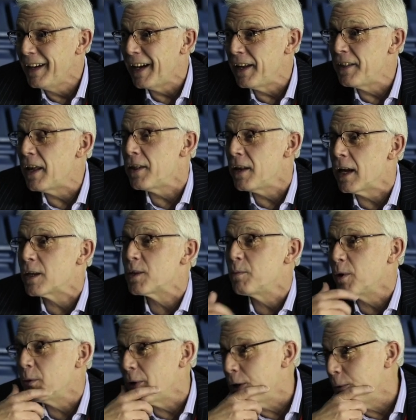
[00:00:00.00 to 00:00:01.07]
And then the next
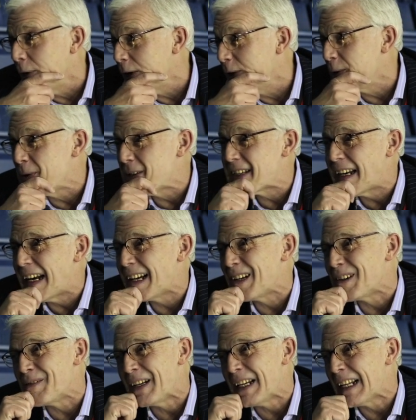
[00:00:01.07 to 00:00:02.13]
morning when you wake up, you say, hang
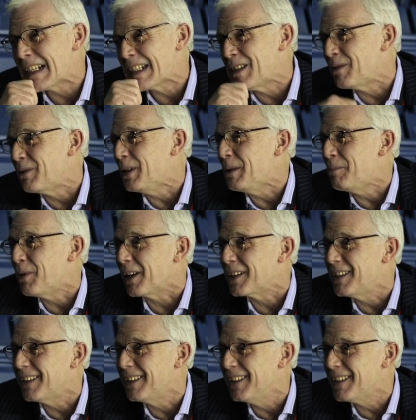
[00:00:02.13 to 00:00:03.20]
on a minute, that's not really
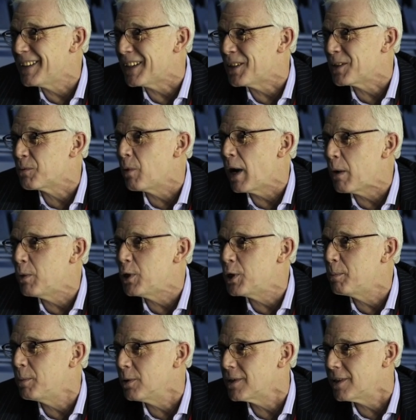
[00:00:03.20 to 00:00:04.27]
practical, is it? Because where would
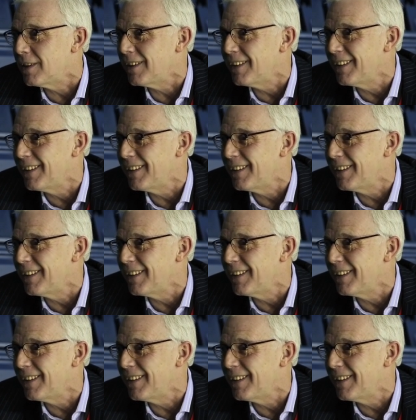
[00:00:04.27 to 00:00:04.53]
you put it?